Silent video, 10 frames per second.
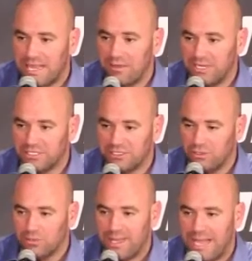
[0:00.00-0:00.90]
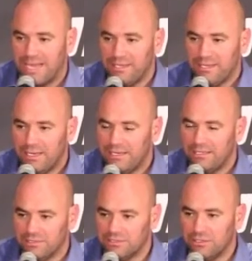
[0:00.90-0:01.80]
His style makes you look bad,
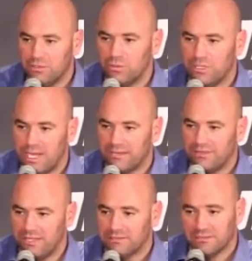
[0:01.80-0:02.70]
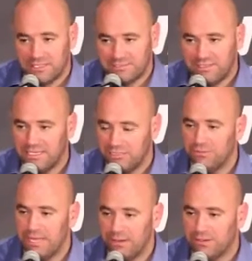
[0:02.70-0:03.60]
and he doesn't do a lot of things unless he
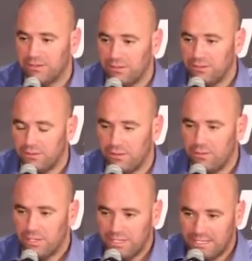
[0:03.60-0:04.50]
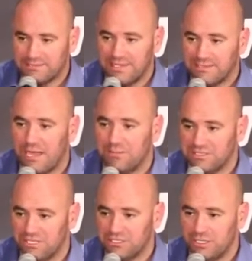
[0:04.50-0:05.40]
gets you down on, you know, he gets that
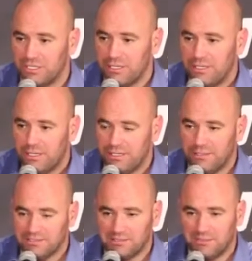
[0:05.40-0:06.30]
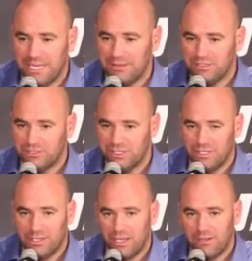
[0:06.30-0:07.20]
top position and he does some
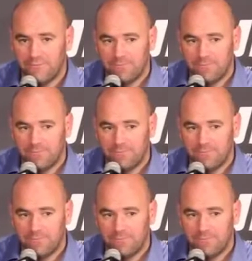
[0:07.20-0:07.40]
damage. And